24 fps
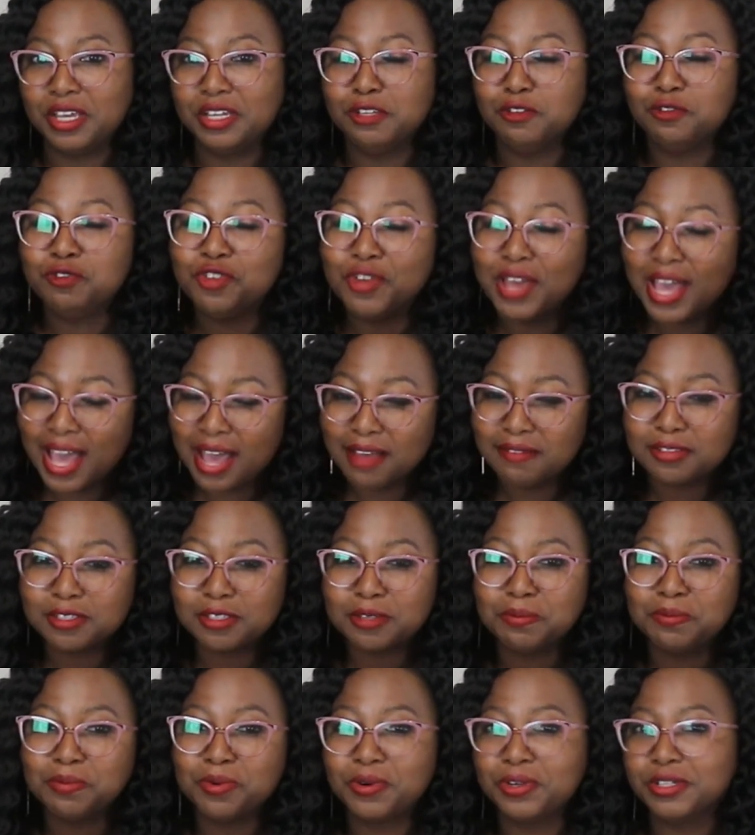And if you have
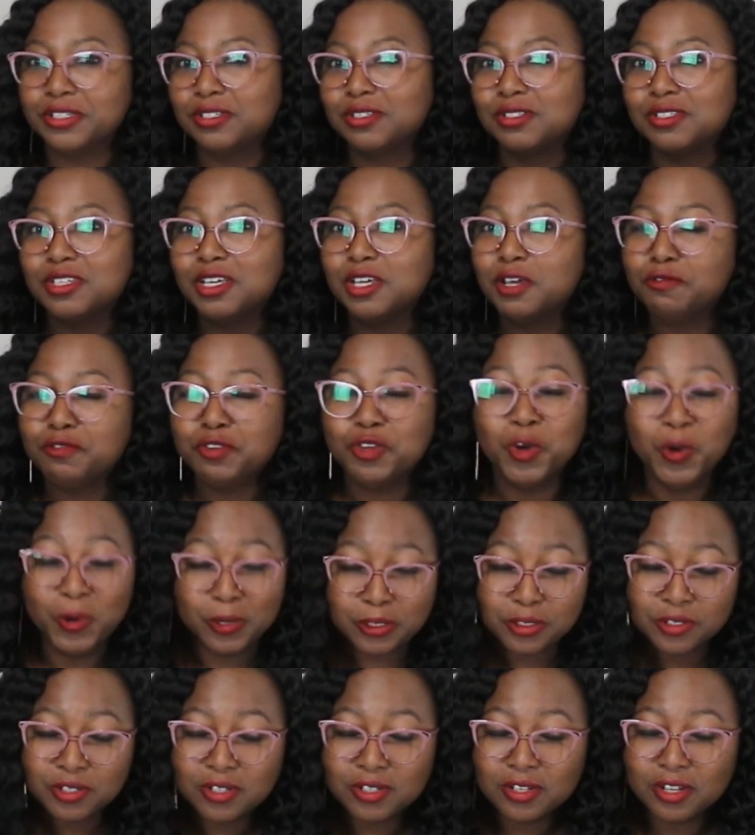some pointers, if you
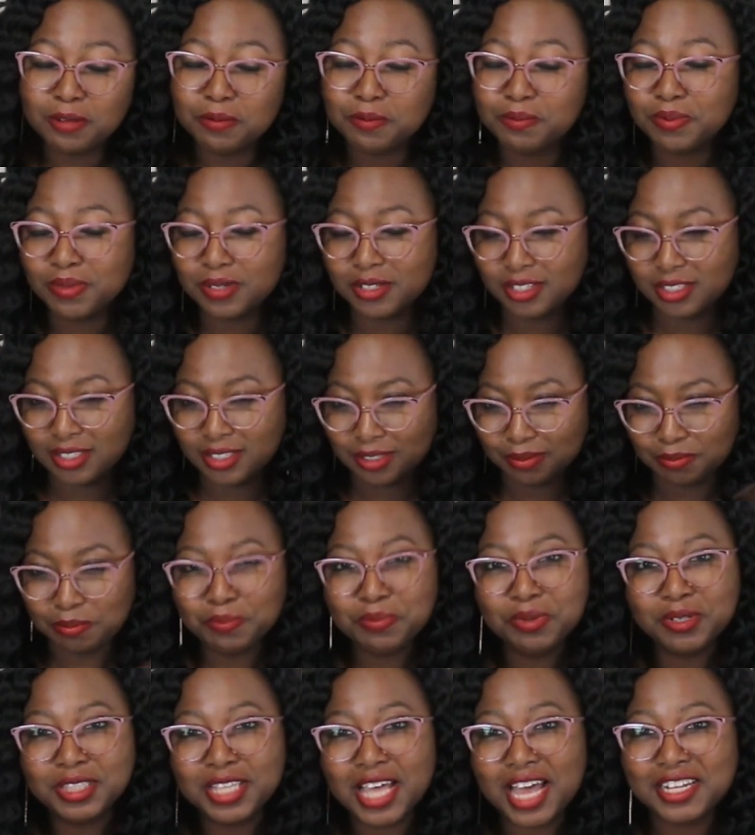host a lot, please
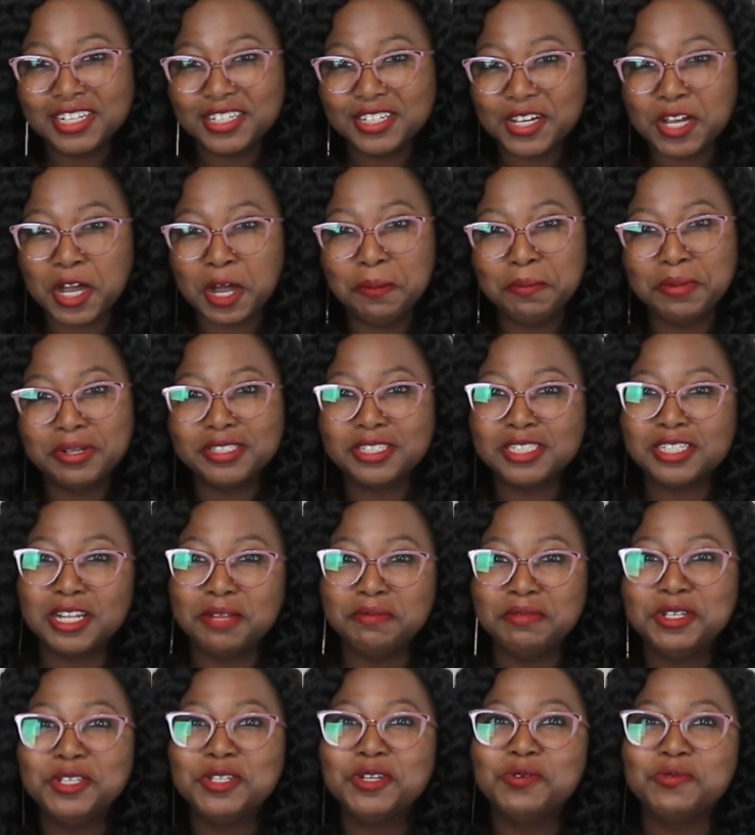put that in the comments.
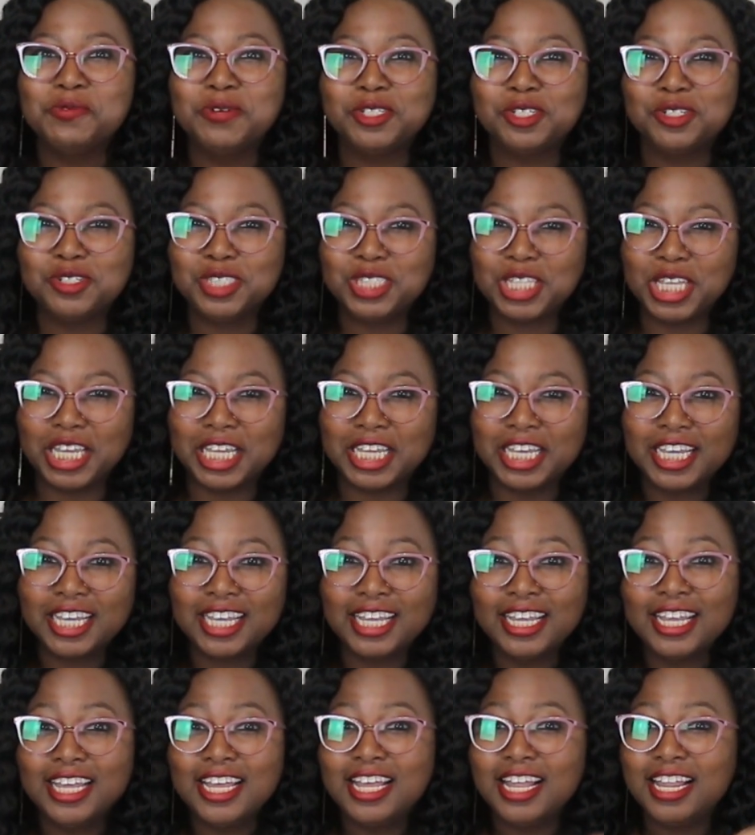Let me know what you
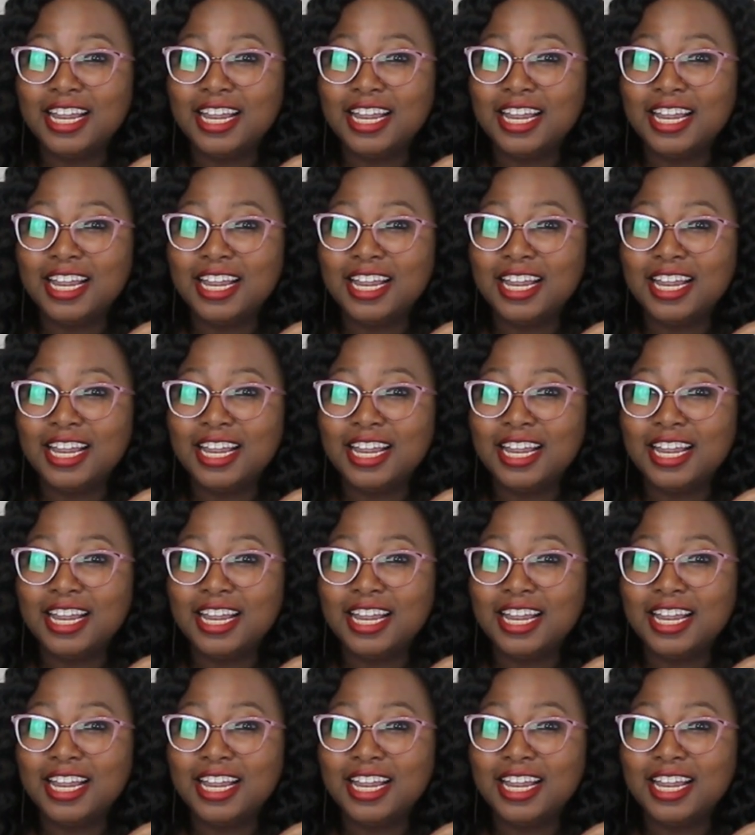think.